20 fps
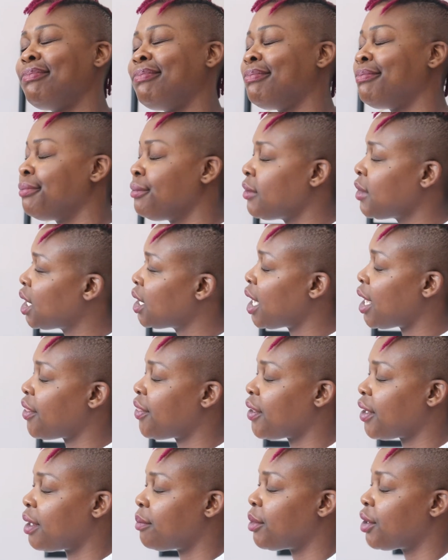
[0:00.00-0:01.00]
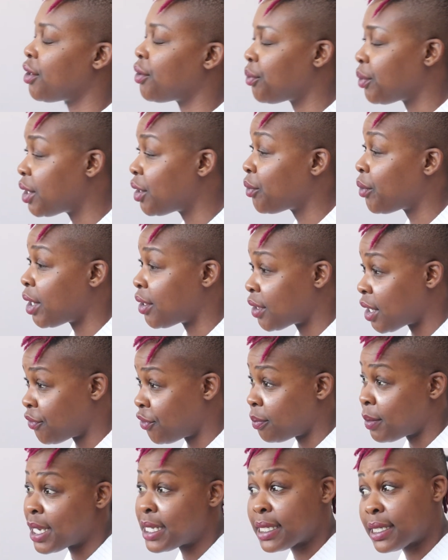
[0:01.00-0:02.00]
I think I'm gonna recreate
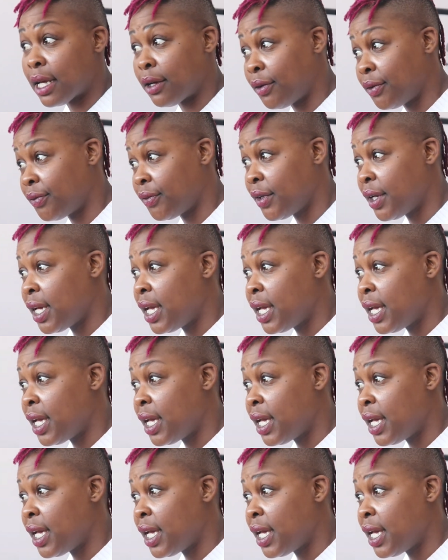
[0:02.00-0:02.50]
that for myself.